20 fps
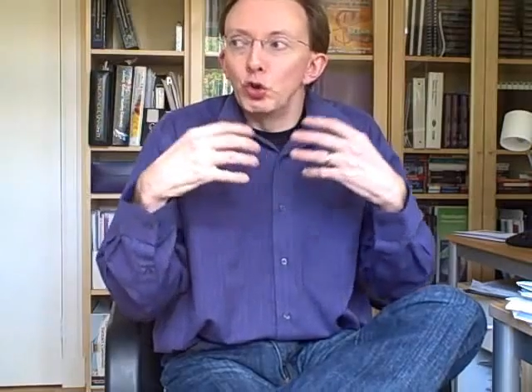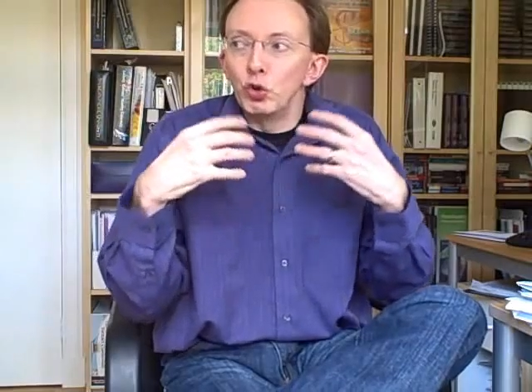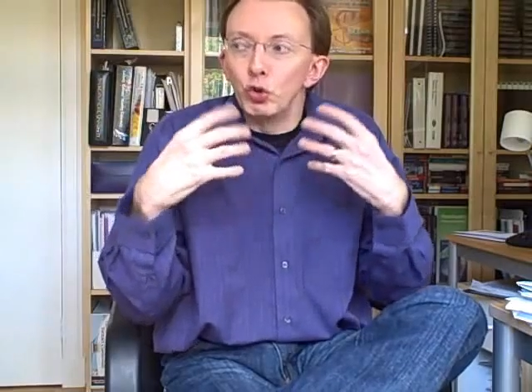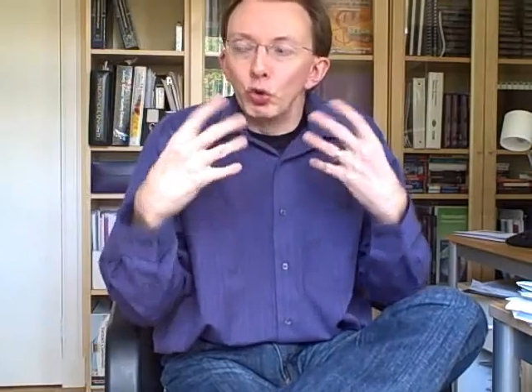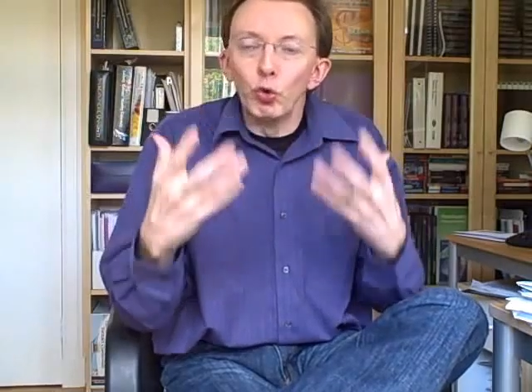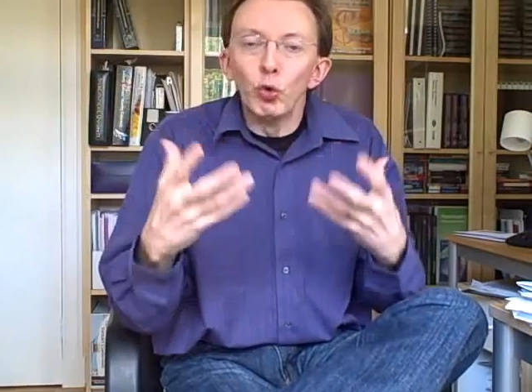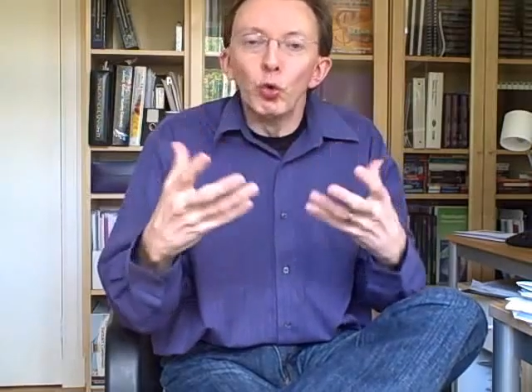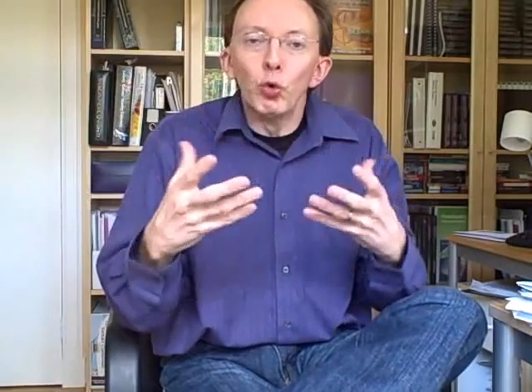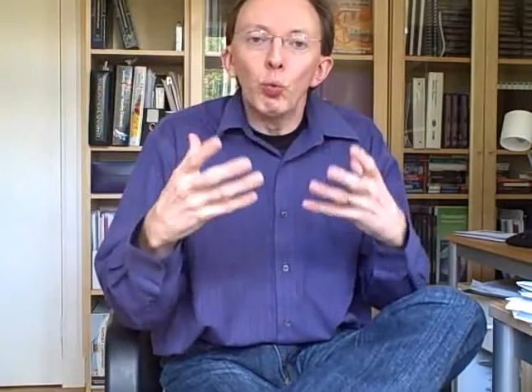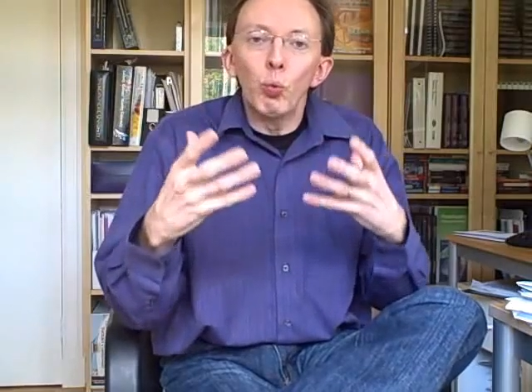you
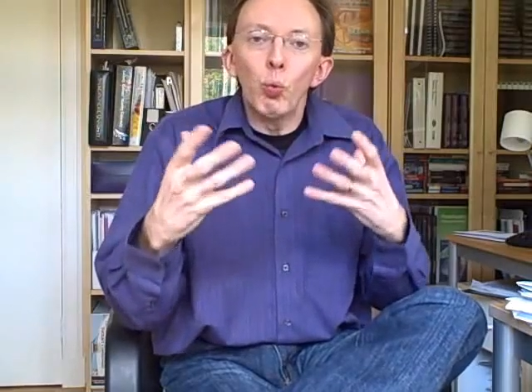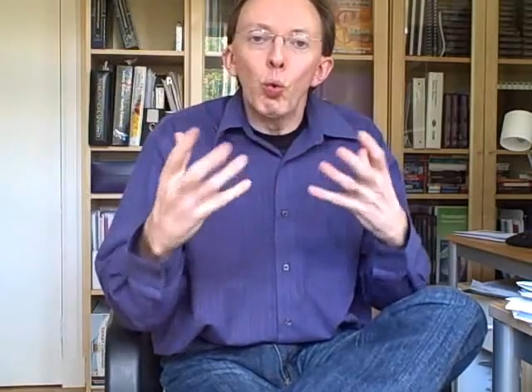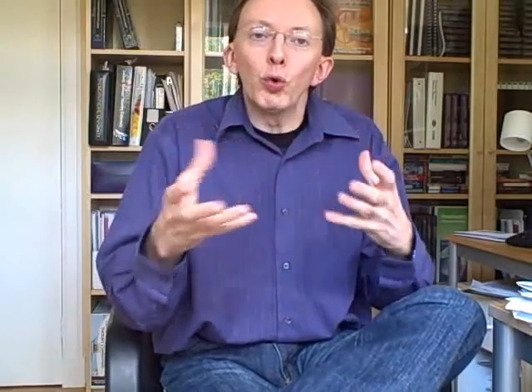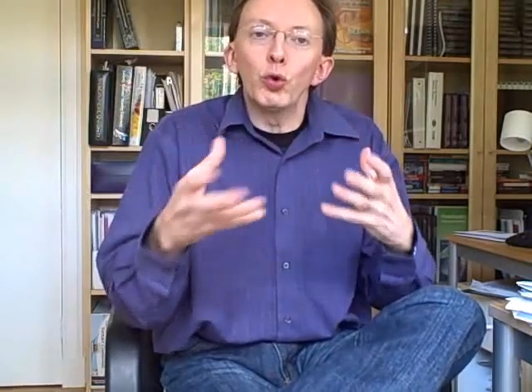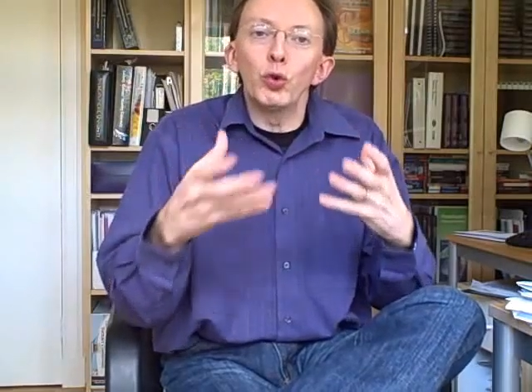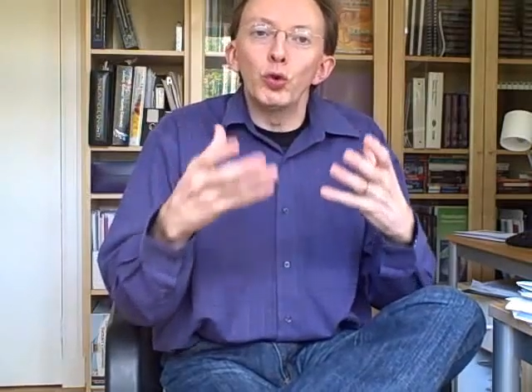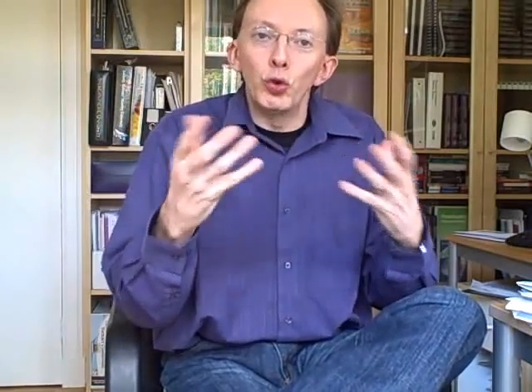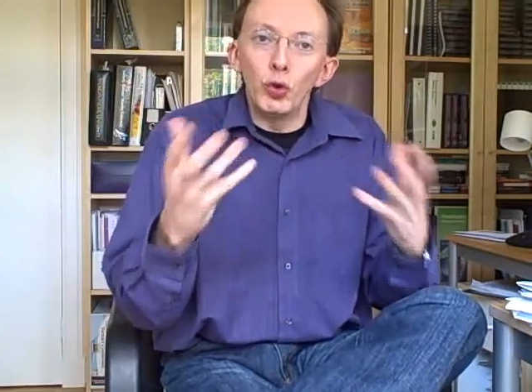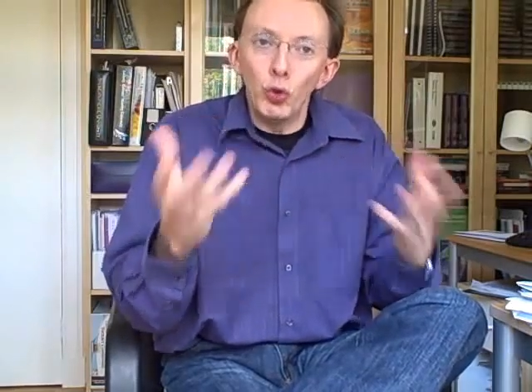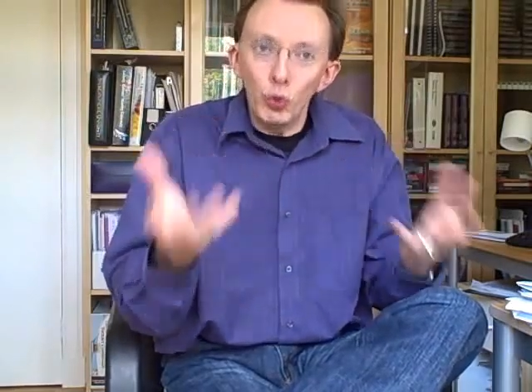know
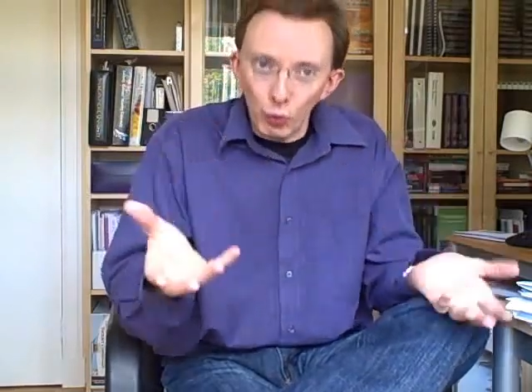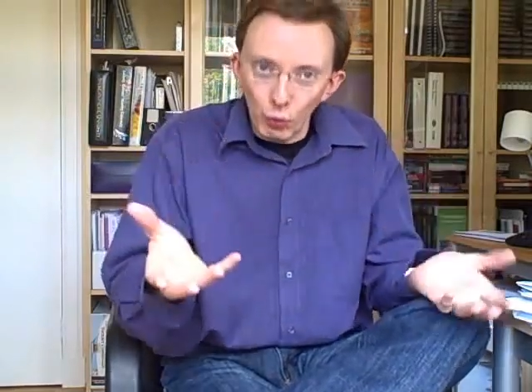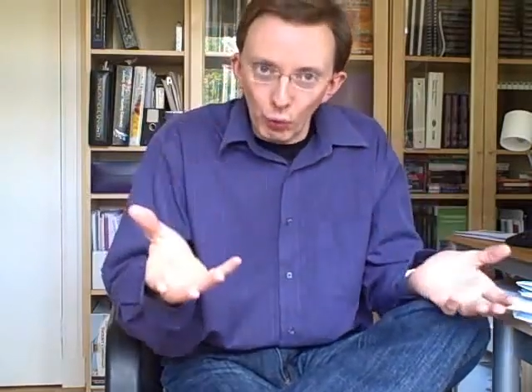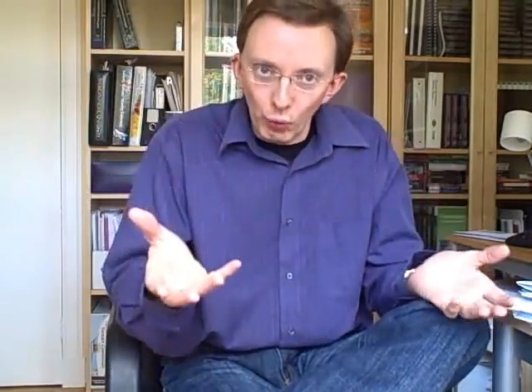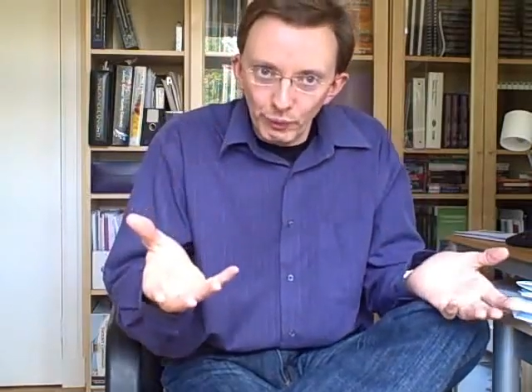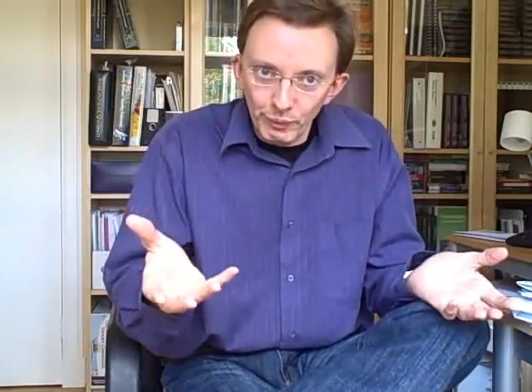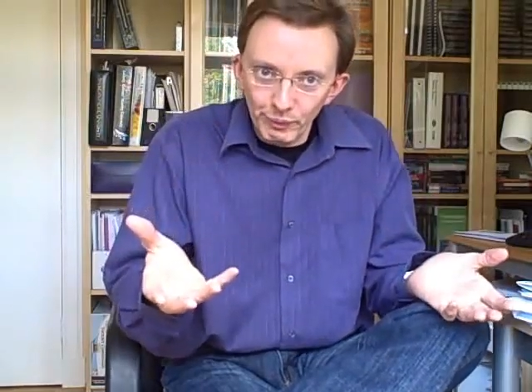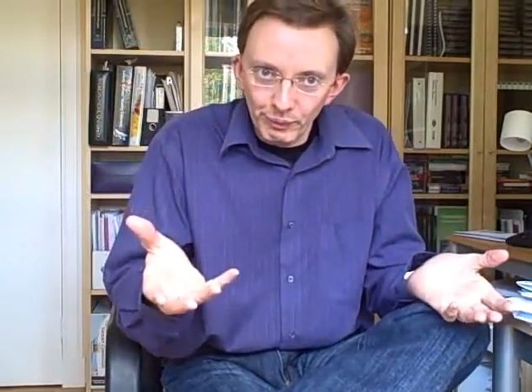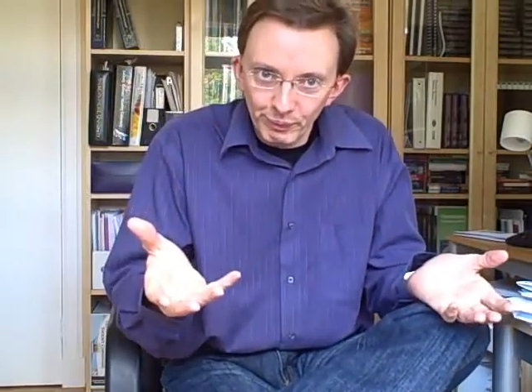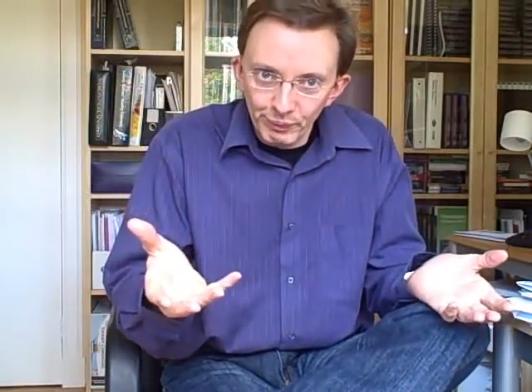what you
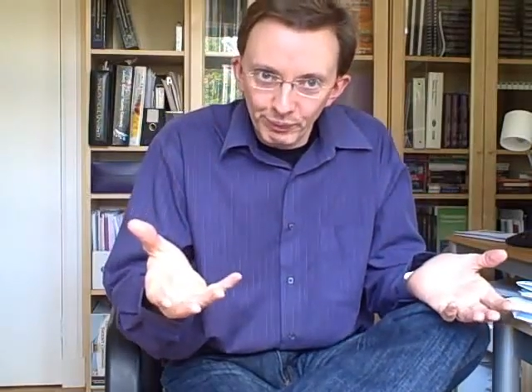know,